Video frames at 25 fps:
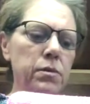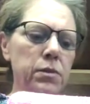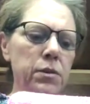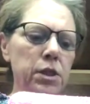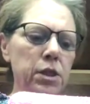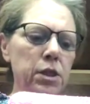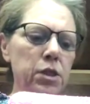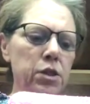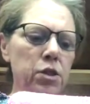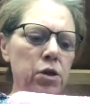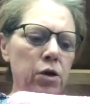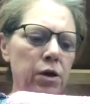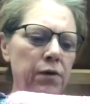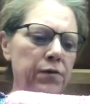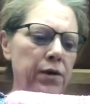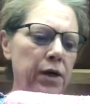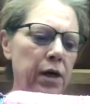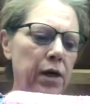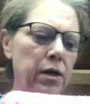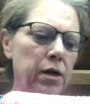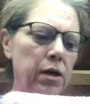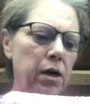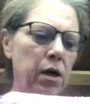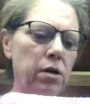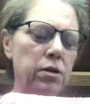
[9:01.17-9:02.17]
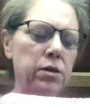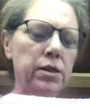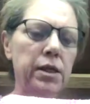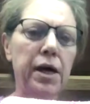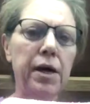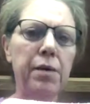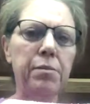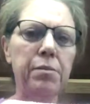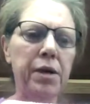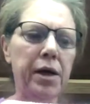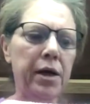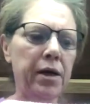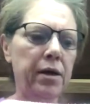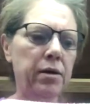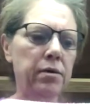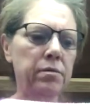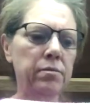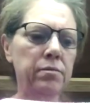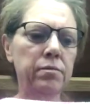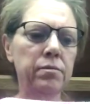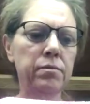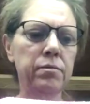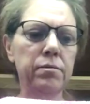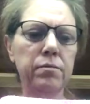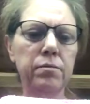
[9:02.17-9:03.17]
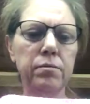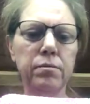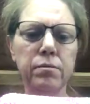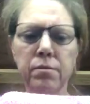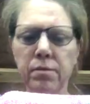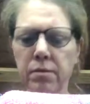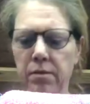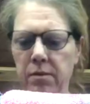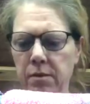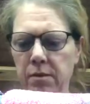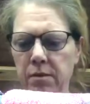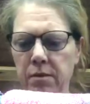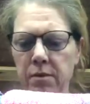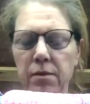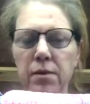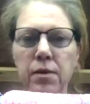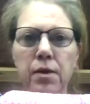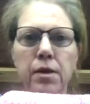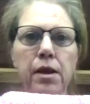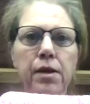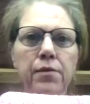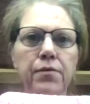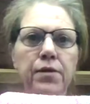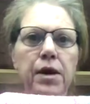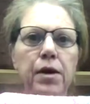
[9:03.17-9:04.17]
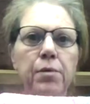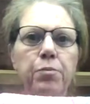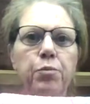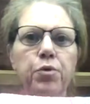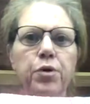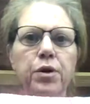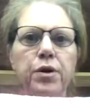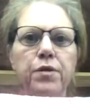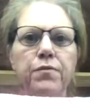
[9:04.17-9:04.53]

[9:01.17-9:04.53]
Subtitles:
So I've got it all tapped down, and I've got pretty